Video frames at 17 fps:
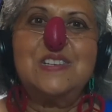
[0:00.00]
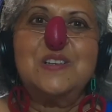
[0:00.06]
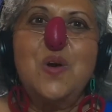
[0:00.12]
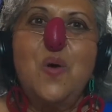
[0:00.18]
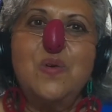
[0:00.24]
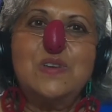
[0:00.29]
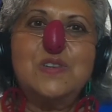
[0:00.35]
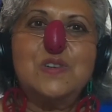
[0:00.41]
to
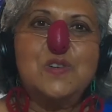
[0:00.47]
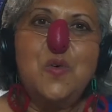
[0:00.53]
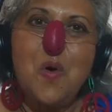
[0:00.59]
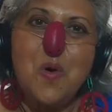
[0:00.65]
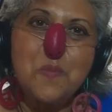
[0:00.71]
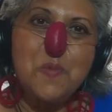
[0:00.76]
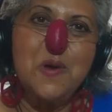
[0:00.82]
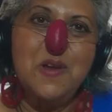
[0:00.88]
go into
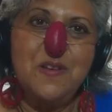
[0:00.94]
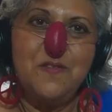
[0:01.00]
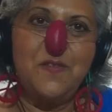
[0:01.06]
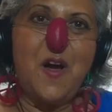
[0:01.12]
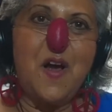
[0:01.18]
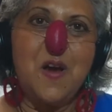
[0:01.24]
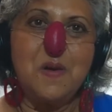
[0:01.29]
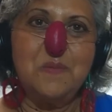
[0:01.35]
corporate
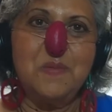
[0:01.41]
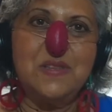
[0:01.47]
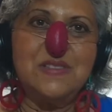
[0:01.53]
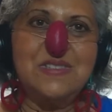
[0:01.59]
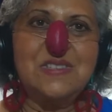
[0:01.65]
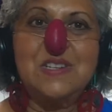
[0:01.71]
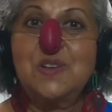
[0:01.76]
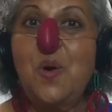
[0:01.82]

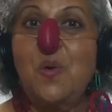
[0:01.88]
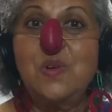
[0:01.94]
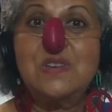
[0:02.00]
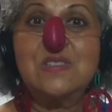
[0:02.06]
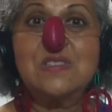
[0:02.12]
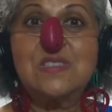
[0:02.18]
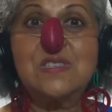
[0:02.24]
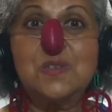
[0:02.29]
environments, to go
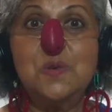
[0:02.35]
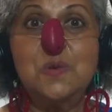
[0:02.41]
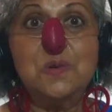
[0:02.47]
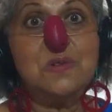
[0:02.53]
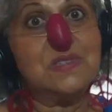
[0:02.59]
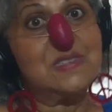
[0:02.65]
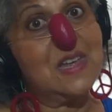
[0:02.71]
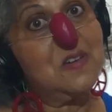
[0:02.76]
into
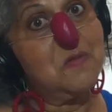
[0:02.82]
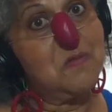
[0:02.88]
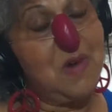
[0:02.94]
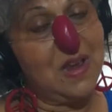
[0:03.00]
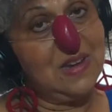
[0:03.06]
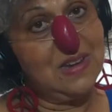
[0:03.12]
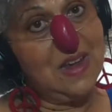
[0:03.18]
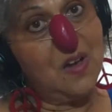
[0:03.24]
schools, and
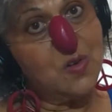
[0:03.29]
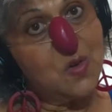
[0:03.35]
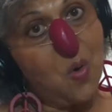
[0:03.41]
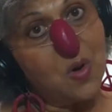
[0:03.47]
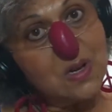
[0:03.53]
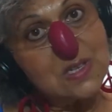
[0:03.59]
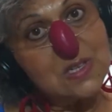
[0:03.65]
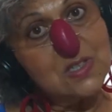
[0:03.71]
right now
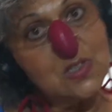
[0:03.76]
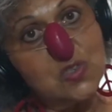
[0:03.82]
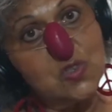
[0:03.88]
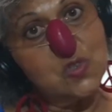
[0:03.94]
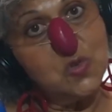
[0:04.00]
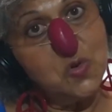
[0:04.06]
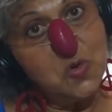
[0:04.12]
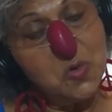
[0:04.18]
go into
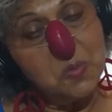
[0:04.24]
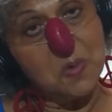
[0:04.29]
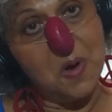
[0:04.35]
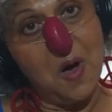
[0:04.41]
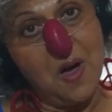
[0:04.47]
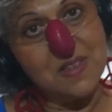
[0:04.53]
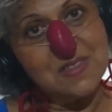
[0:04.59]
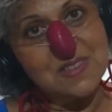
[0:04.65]

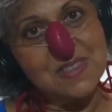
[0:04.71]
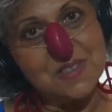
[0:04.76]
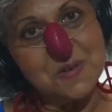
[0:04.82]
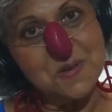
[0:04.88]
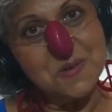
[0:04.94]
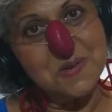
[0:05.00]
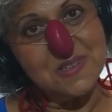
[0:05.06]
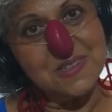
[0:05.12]
Zoom on
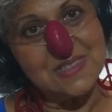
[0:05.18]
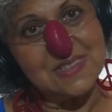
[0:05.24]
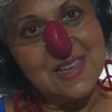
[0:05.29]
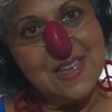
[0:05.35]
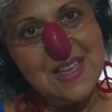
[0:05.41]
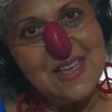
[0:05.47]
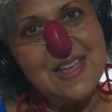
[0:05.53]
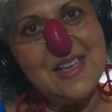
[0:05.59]

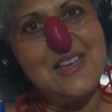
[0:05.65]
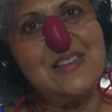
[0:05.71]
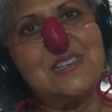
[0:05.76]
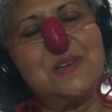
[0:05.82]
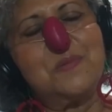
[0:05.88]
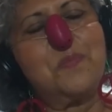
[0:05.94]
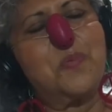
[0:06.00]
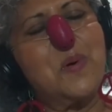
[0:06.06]
schools,
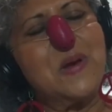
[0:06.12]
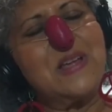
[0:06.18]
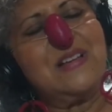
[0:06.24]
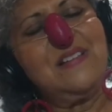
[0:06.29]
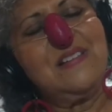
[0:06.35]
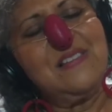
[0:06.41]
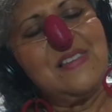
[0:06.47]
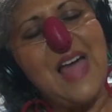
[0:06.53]
to
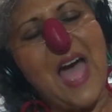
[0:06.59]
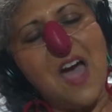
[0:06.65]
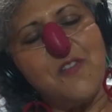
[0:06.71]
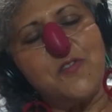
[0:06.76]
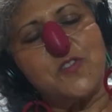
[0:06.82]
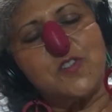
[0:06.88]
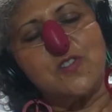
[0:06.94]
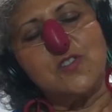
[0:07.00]
bring
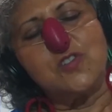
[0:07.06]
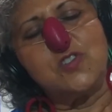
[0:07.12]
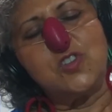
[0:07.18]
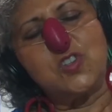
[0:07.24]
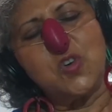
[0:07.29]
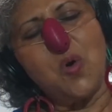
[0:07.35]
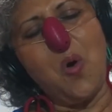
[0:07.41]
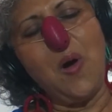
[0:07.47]
laughter,
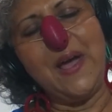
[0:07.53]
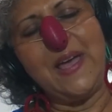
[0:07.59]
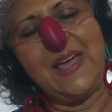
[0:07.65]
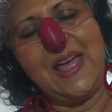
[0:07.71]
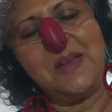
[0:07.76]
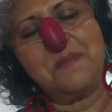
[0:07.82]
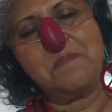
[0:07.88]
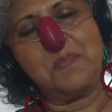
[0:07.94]

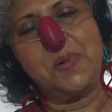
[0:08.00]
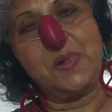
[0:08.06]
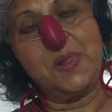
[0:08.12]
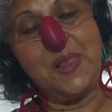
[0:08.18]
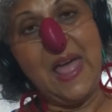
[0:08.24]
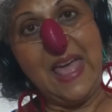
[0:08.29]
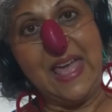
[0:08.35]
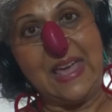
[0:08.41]
joy, and
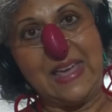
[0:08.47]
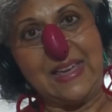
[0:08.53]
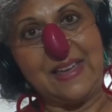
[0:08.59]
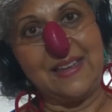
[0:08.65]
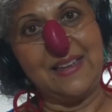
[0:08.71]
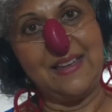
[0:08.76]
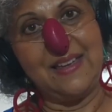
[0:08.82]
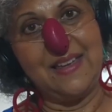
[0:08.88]

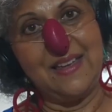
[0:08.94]
play,